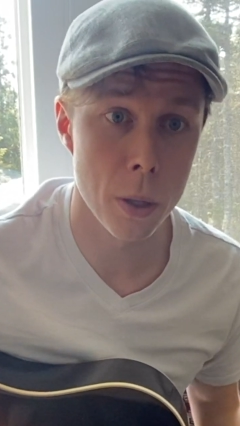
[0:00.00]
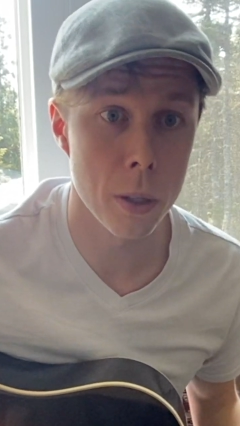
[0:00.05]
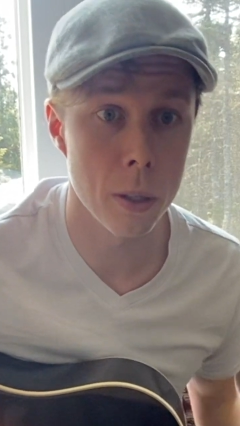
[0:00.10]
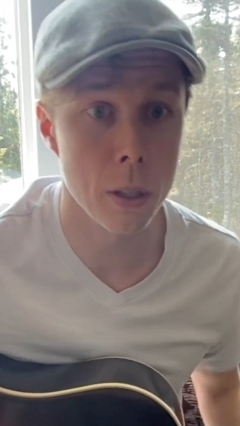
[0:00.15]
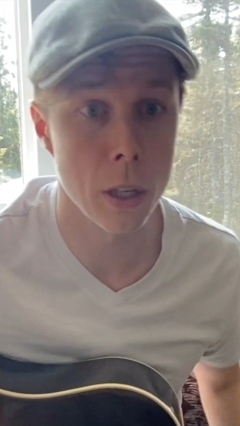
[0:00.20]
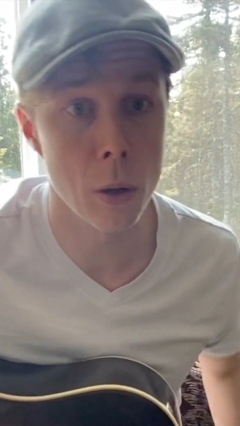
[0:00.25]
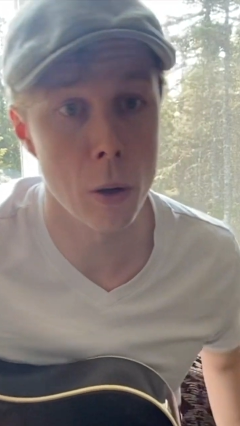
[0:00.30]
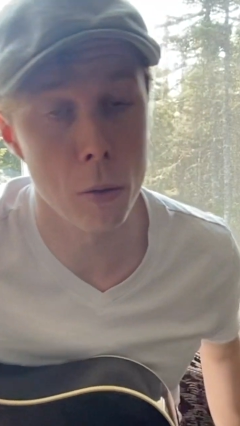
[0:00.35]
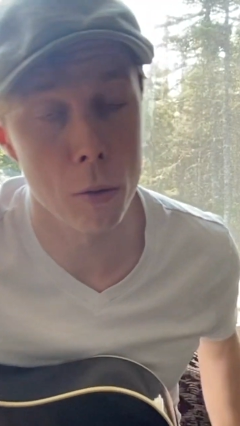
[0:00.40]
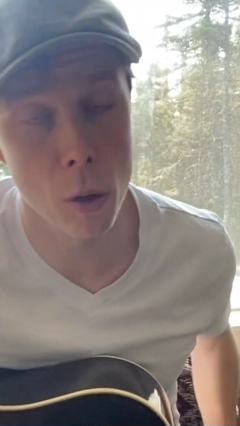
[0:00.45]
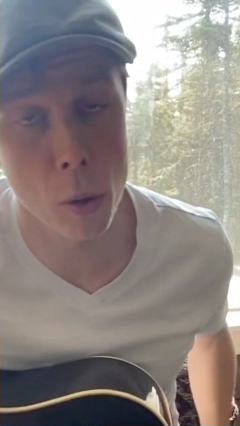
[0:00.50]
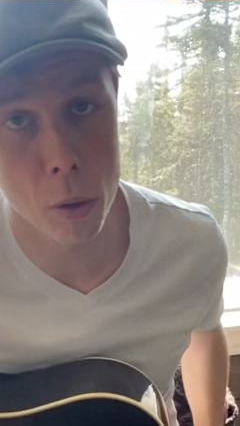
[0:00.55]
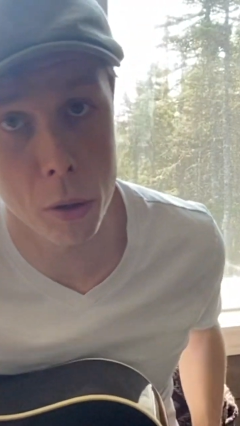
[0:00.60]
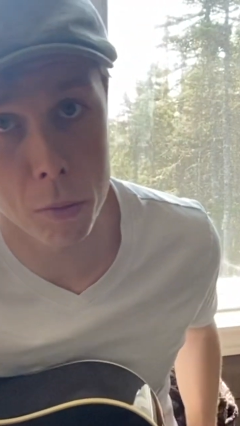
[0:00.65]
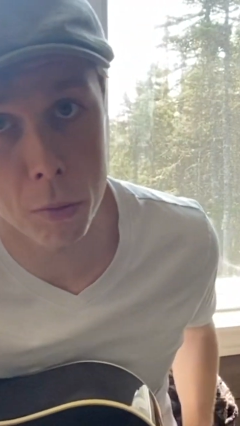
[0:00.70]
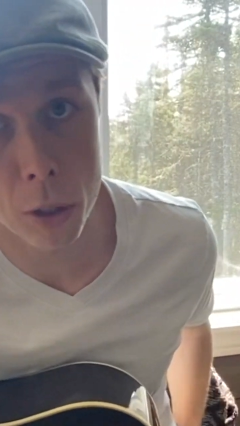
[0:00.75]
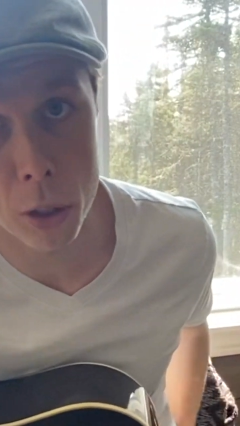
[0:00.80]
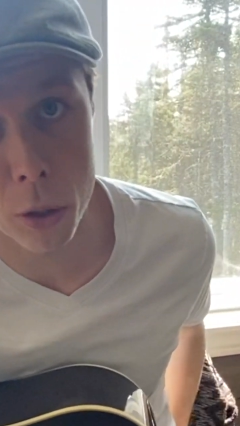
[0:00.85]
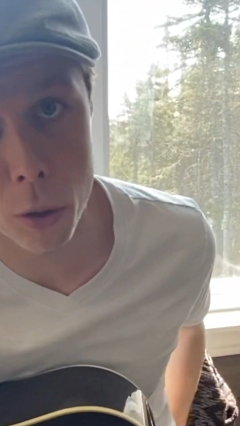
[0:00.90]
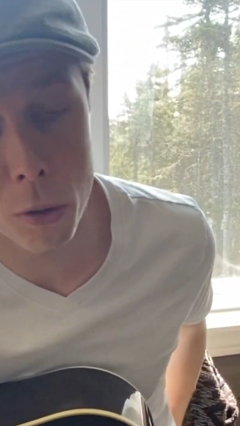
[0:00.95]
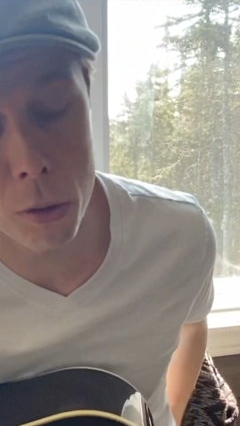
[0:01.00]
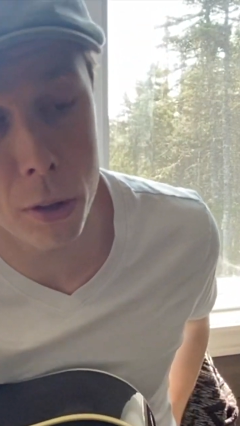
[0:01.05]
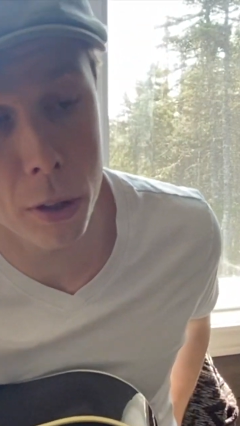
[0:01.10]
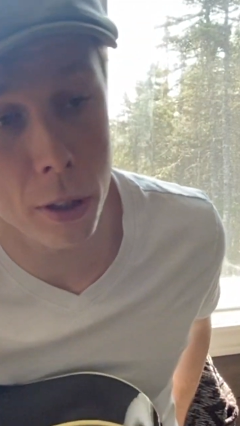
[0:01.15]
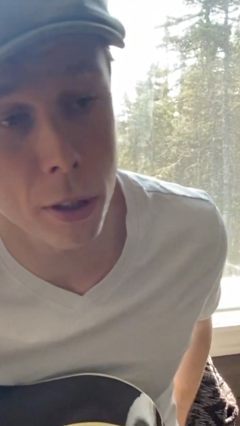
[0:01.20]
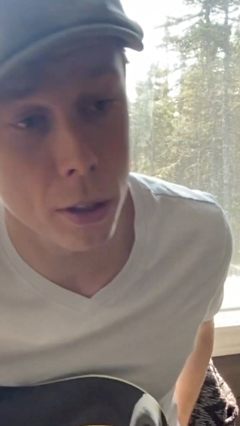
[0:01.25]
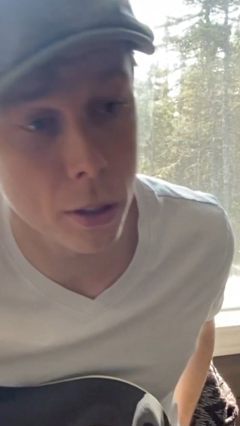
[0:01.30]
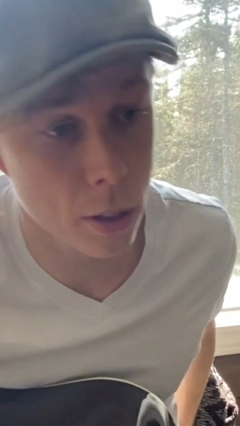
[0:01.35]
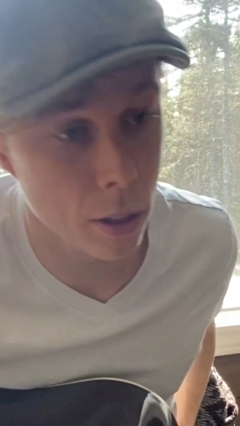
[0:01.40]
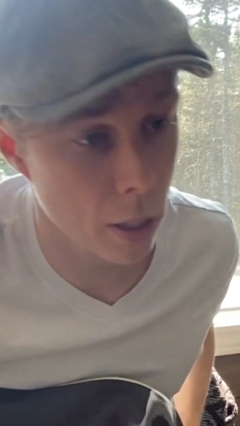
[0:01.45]
it, how I wrote it and
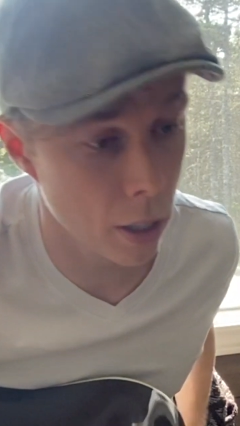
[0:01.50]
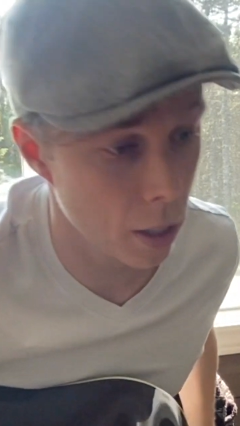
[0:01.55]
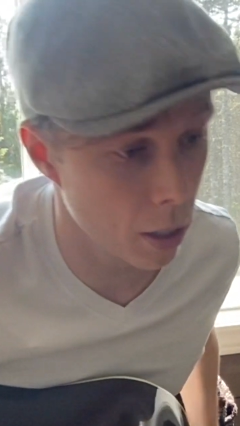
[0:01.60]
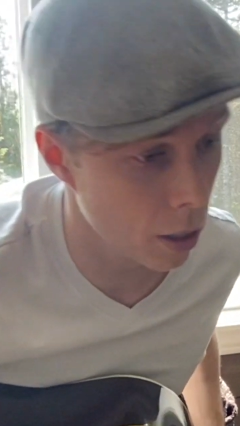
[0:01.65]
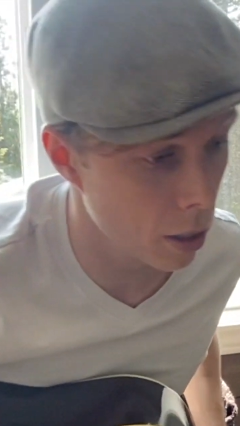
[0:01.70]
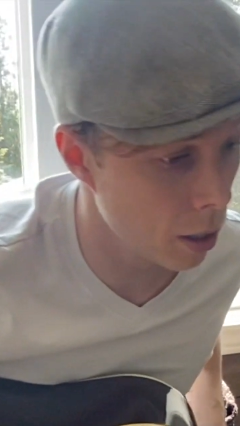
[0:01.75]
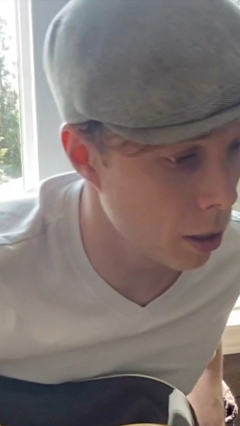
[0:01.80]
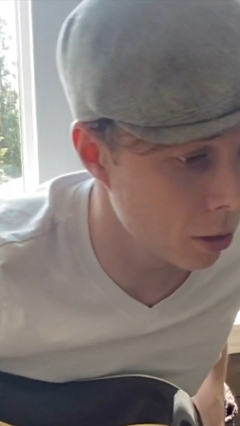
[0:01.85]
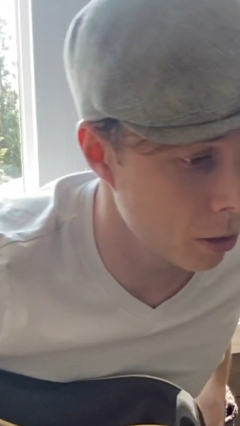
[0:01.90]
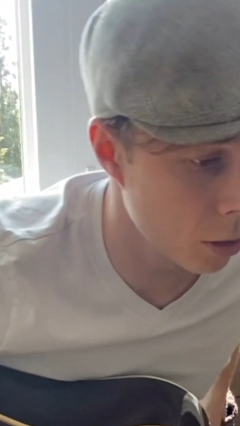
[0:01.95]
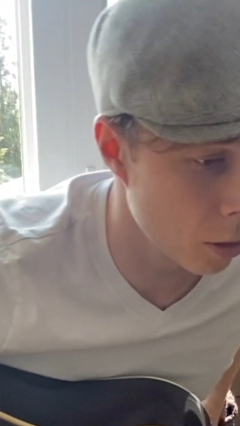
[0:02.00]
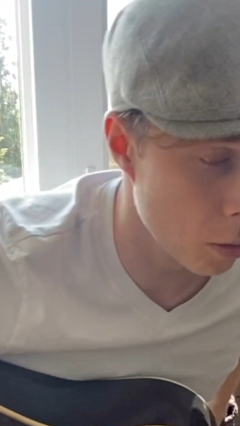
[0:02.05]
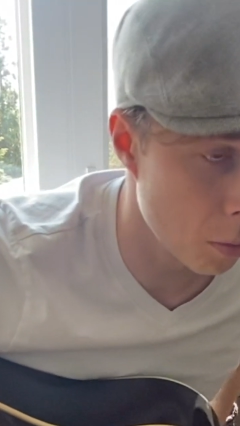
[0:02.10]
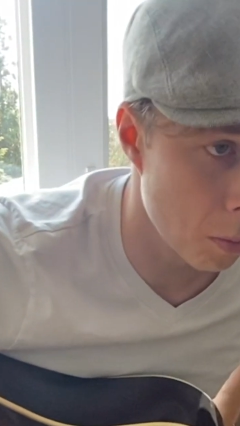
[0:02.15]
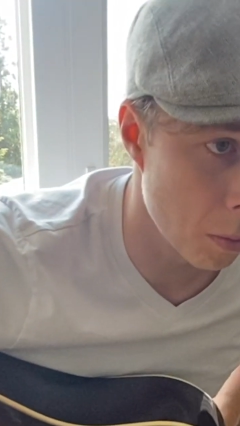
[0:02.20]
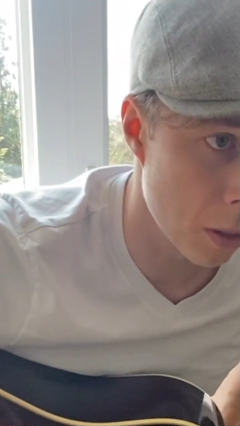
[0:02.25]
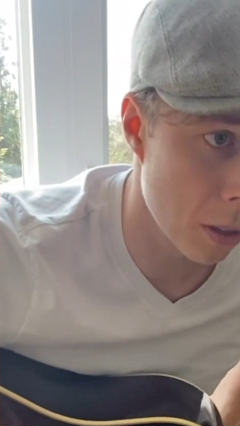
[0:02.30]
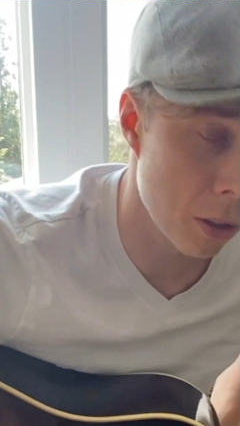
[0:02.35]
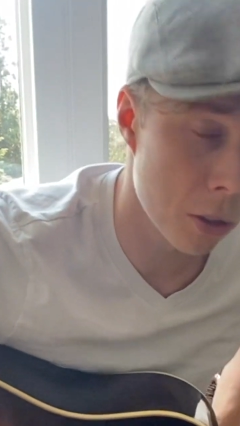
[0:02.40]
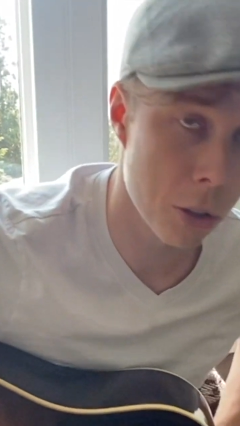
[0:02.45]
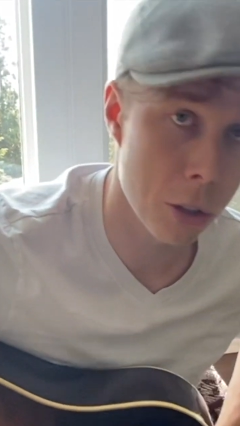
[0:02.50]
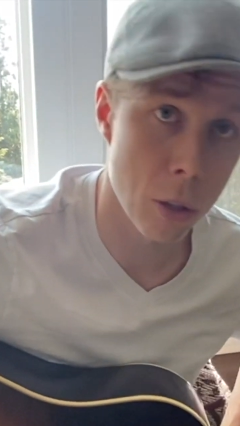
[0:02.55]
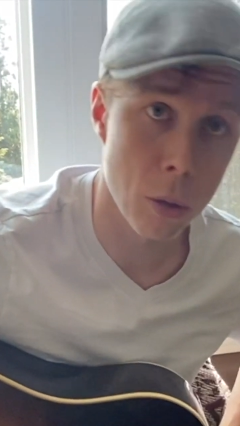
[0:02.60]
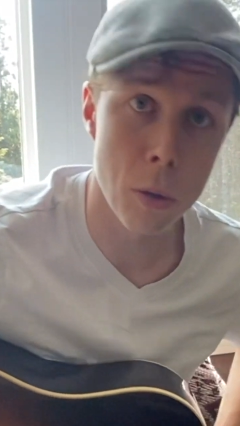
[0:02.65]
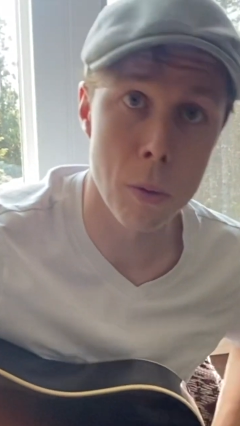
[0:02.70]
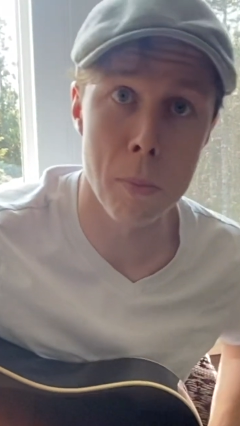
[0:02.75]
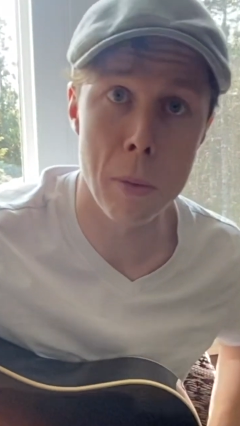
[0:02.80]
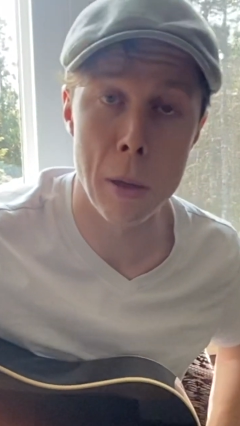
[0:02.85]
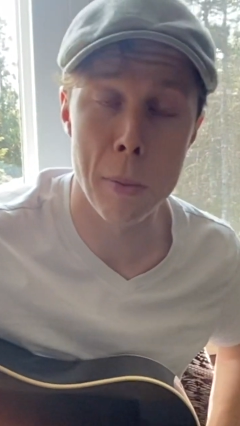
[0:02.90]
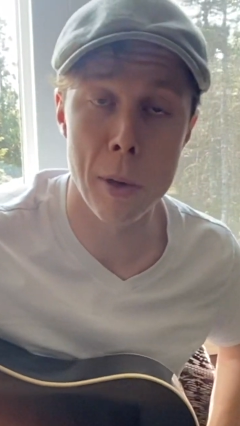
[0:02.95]
recorded it, and I'll also
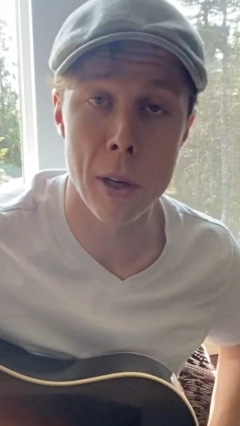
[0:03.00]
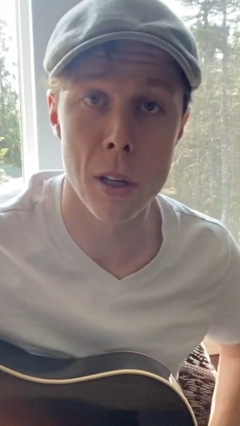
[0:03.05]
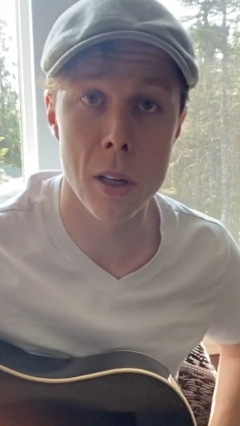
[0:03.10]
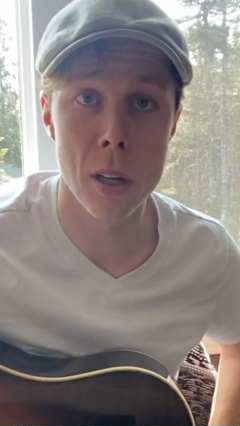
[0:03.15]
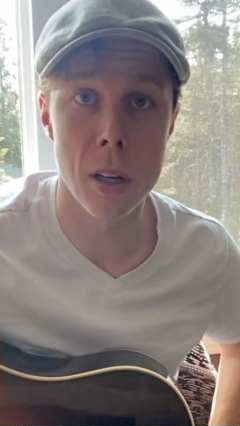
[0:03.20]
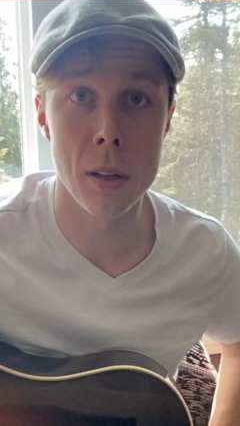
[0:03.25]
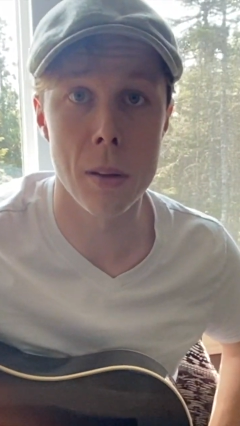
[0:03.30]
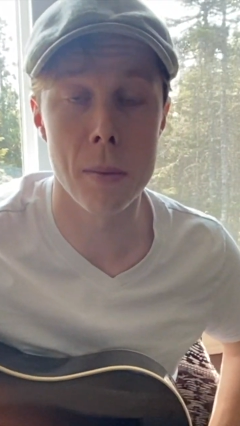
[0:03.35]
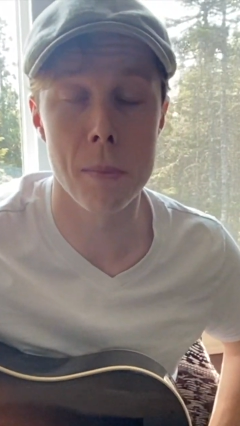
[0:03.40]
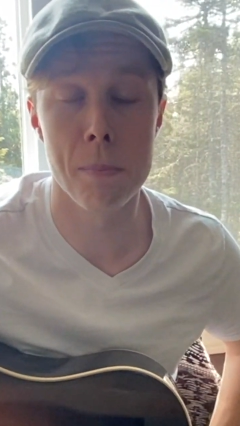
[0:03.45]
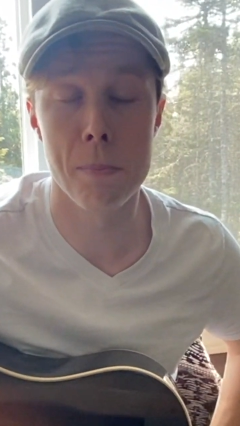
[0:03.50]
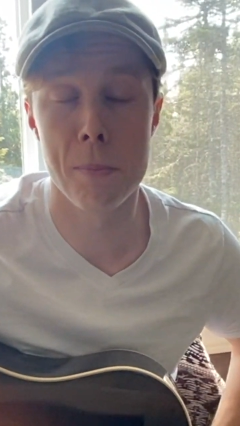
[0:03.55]
show maybe a